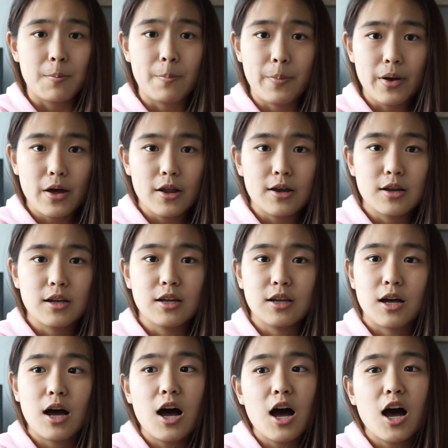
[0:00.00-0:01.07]
But
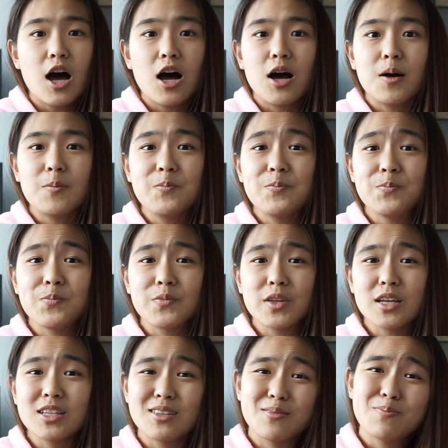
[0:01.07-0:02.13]
um
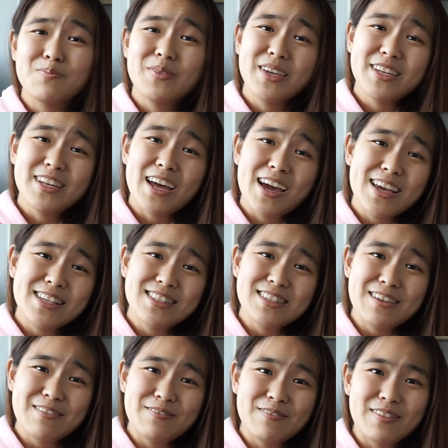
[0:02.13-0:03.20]
it'd be nice
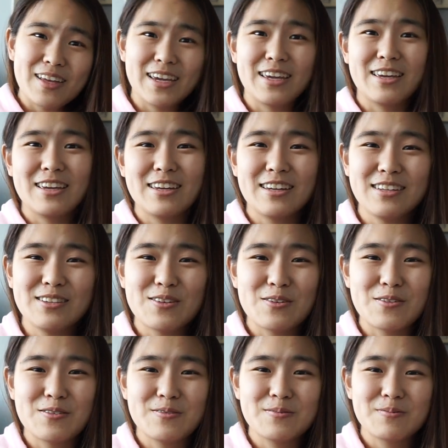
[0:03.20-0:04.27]
if like you
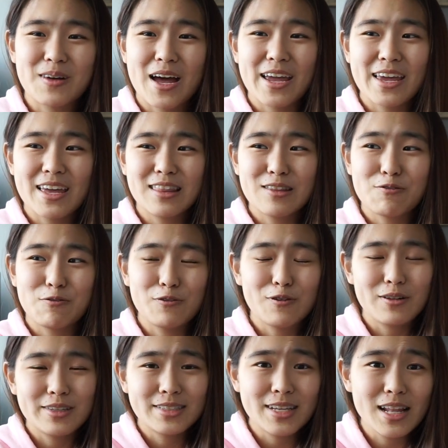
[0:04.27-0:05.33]
know i get the
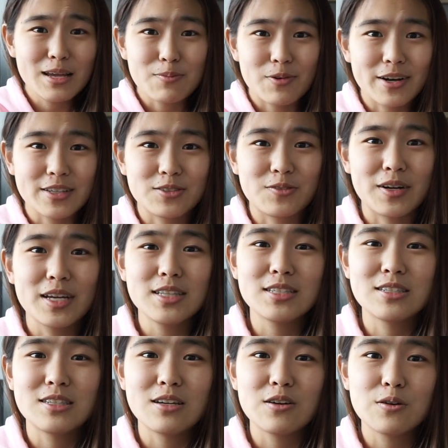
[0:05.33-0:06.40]
full selling price right
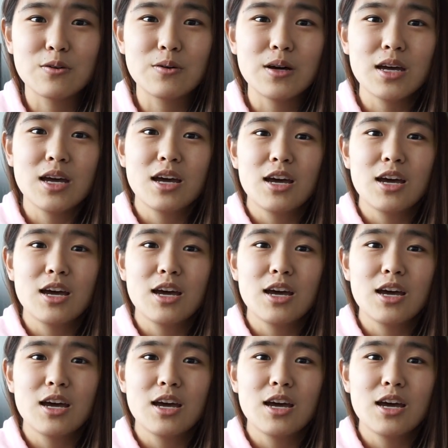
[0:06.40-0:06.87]
so